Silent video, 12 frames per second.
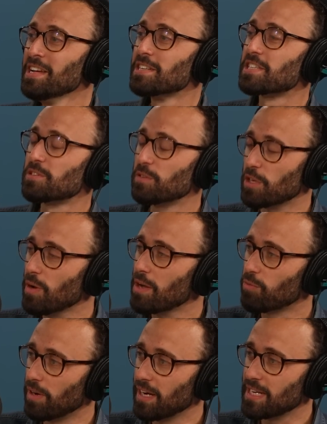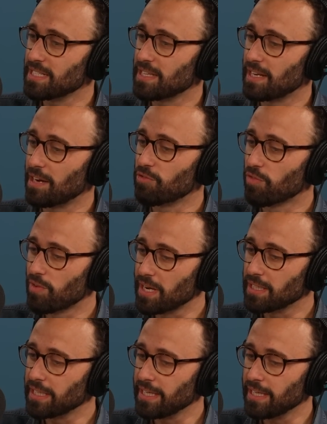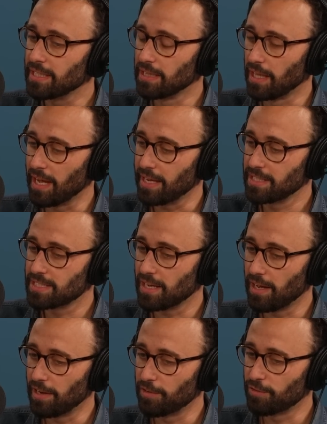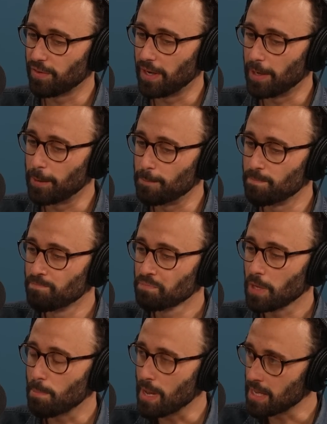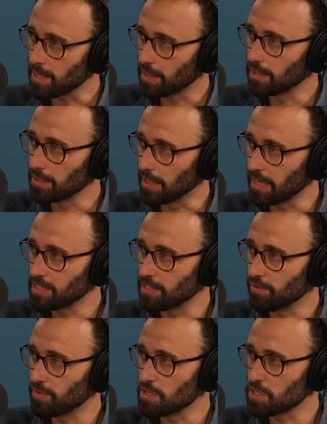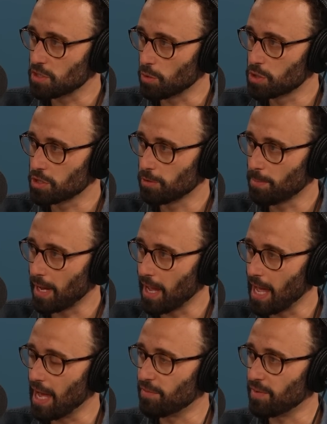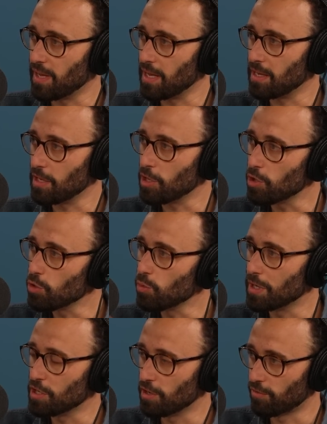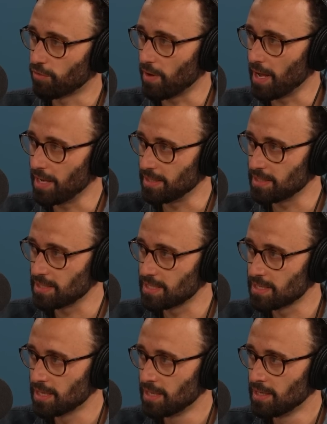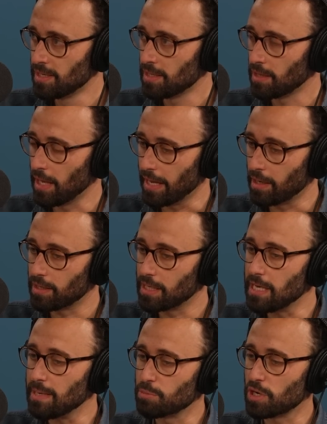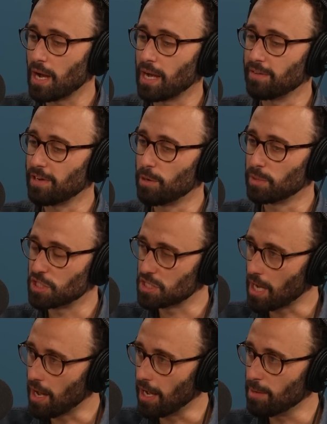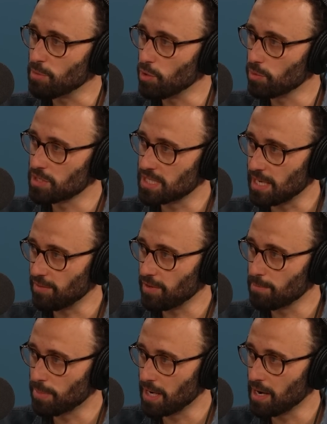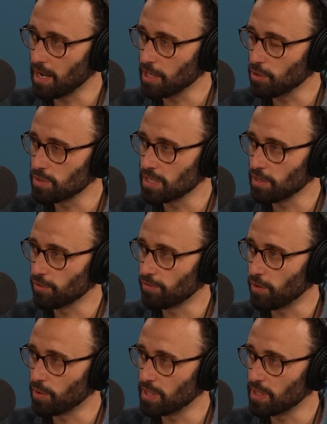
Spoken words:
So you had one idea that I really liked of making it collective and social by having you and your friends like keep track of how much time you were saving by not using your phone